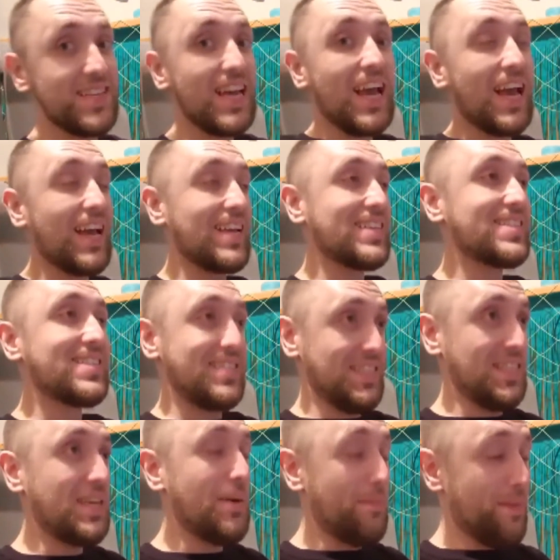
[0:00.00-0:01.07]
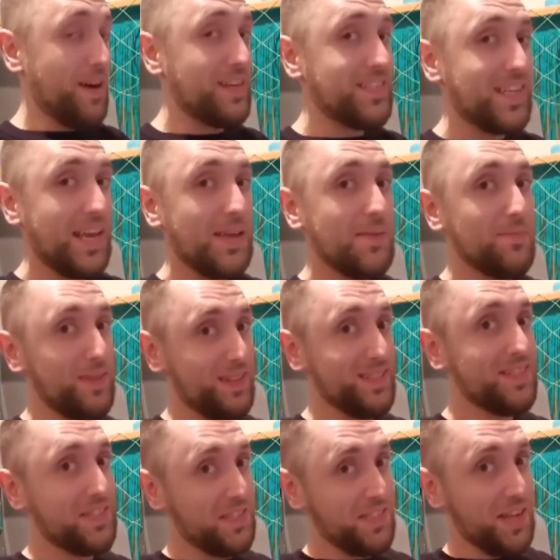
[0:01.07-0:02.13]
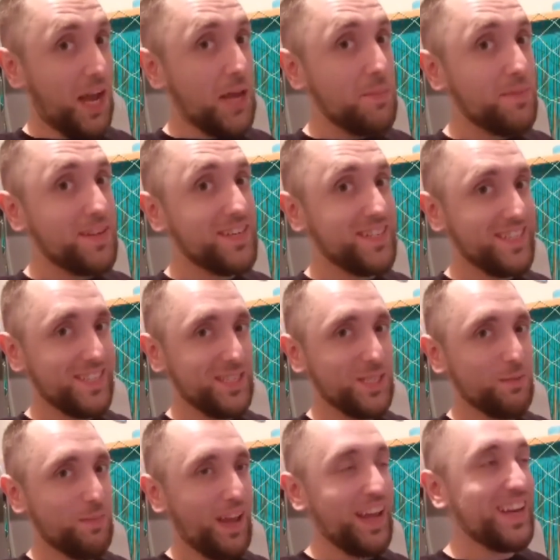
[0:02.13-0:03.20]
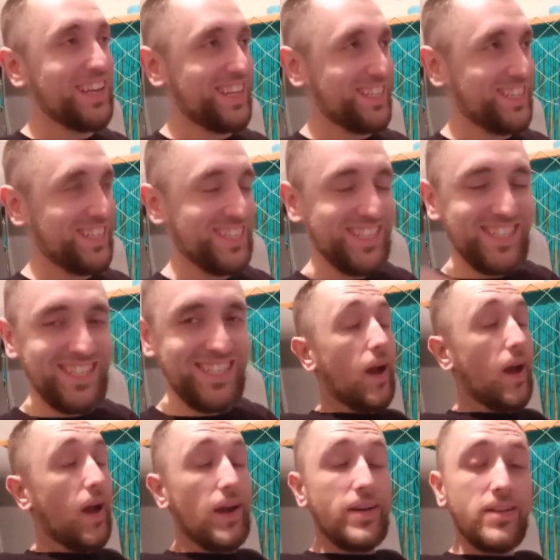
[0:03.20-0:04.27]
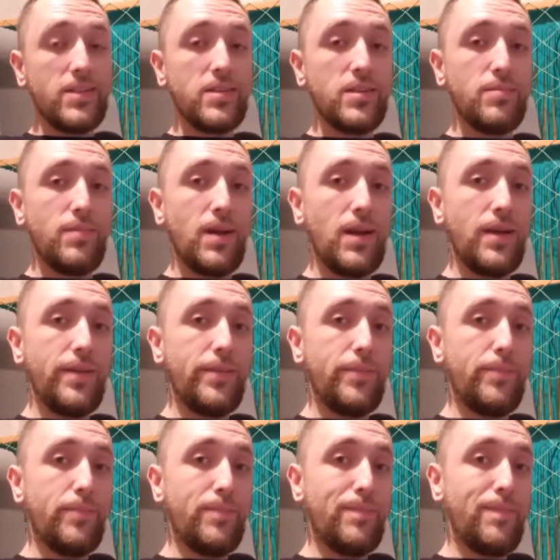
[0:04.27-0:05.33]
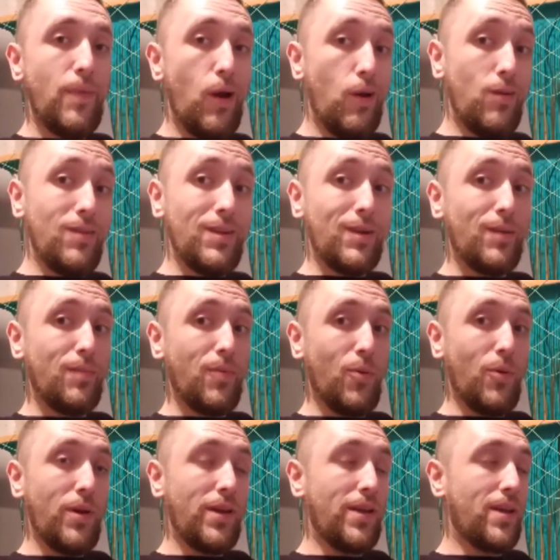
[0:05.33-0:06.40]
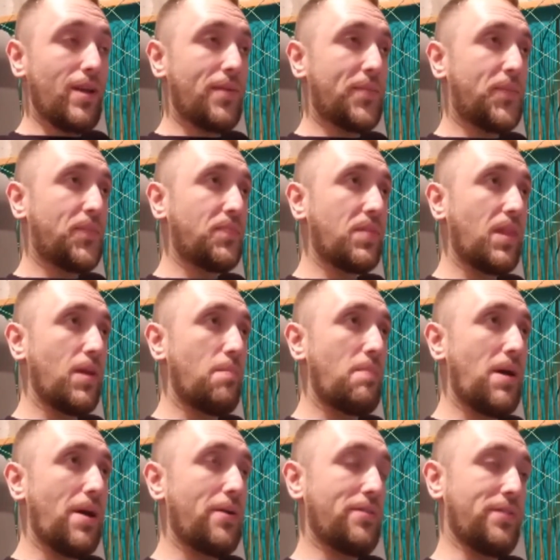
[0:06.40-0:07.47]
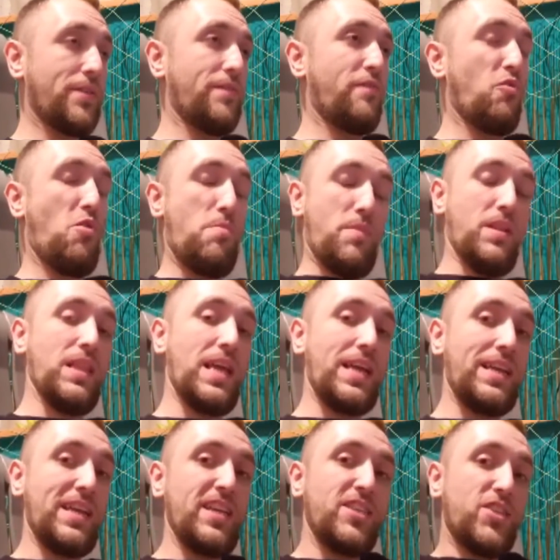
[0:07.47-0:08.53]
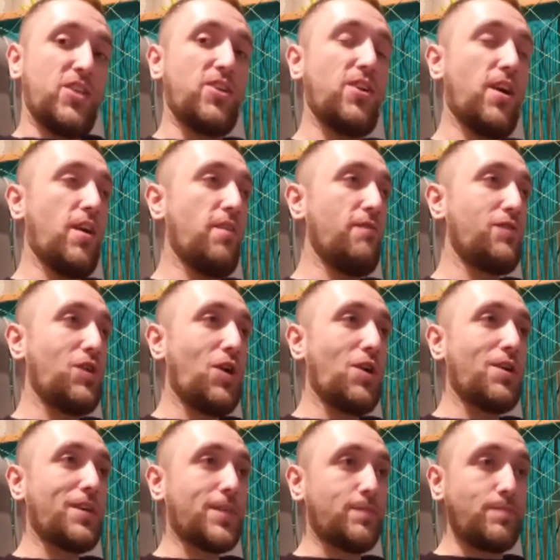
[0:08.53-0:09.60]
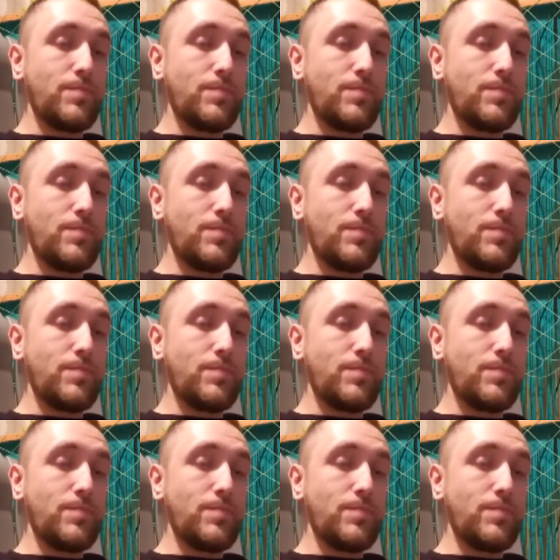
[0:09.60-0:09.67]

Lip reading: Taz, Diamante means diamond in Spanish. Kinda to my earlier point about the formulaic nature of Dark,